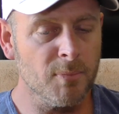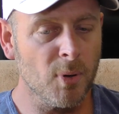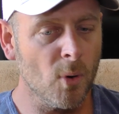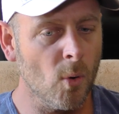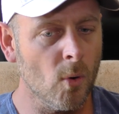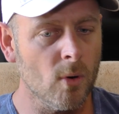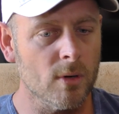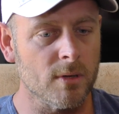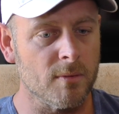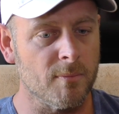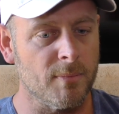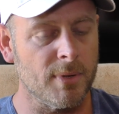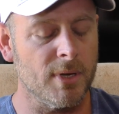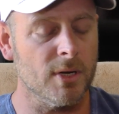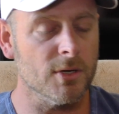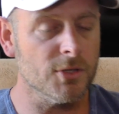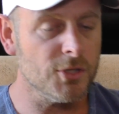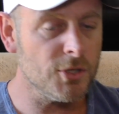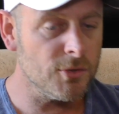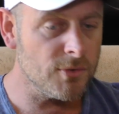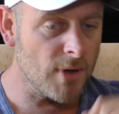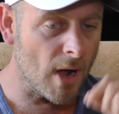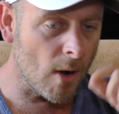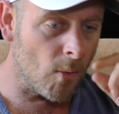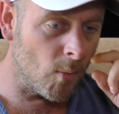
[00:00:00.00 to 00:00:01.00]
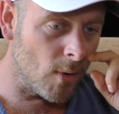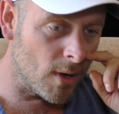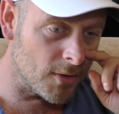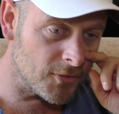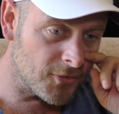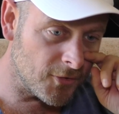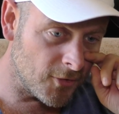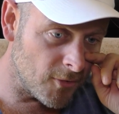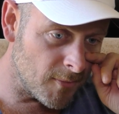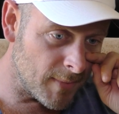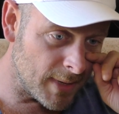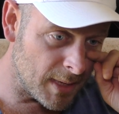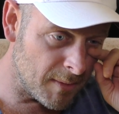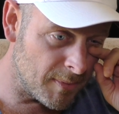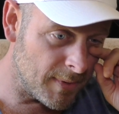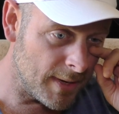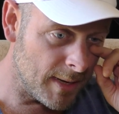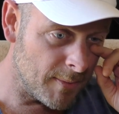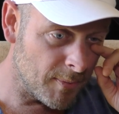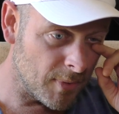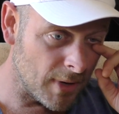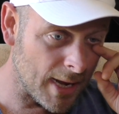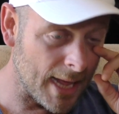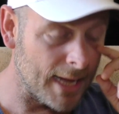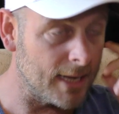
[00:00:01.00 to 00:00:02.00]
It's important because you don't want too many
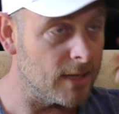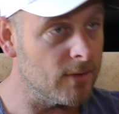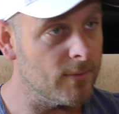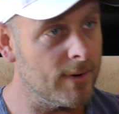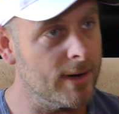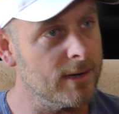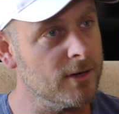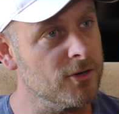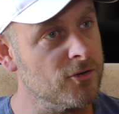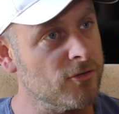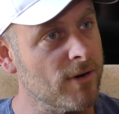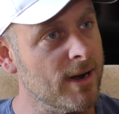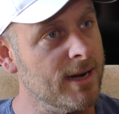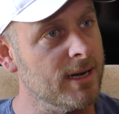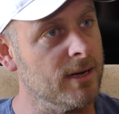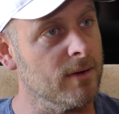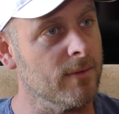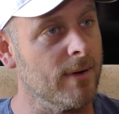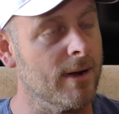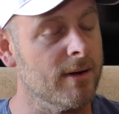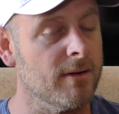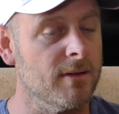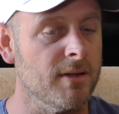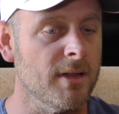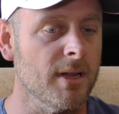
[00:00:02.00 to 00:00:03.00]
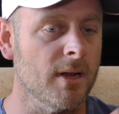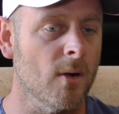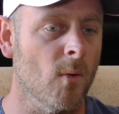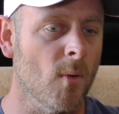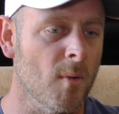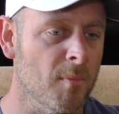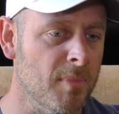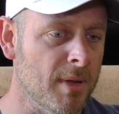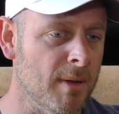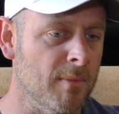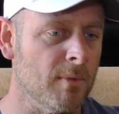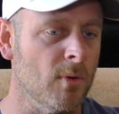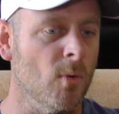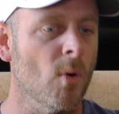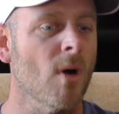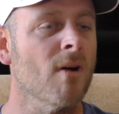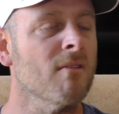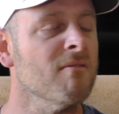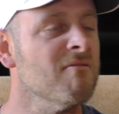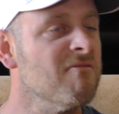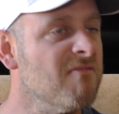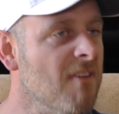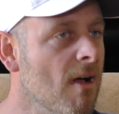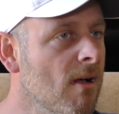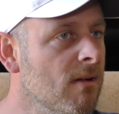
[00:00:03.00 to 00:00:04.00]
people hanging around the training ground, and you don't want people who
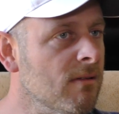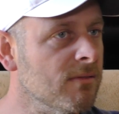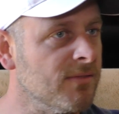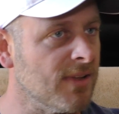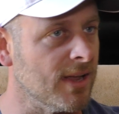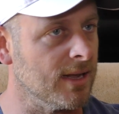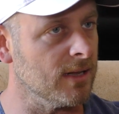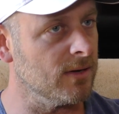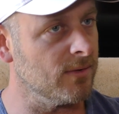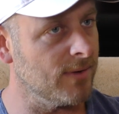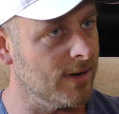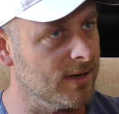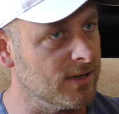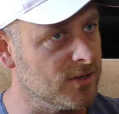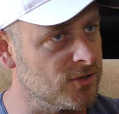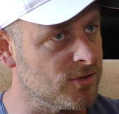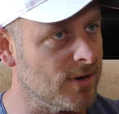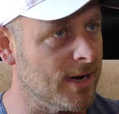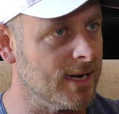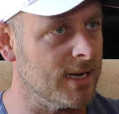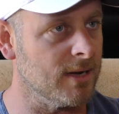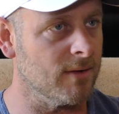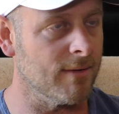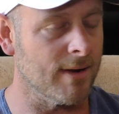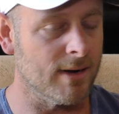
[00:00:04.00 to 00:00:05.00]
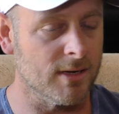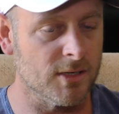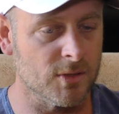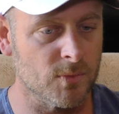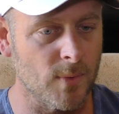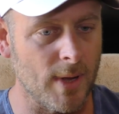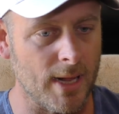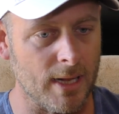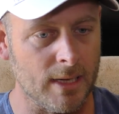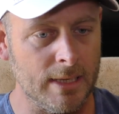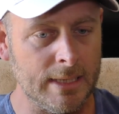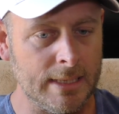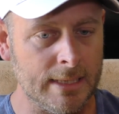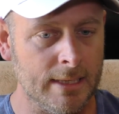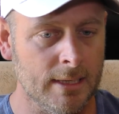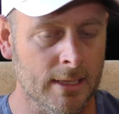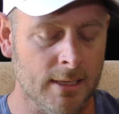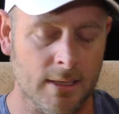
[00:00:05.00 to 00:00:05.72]
aren't involved hanging around the training ground as well.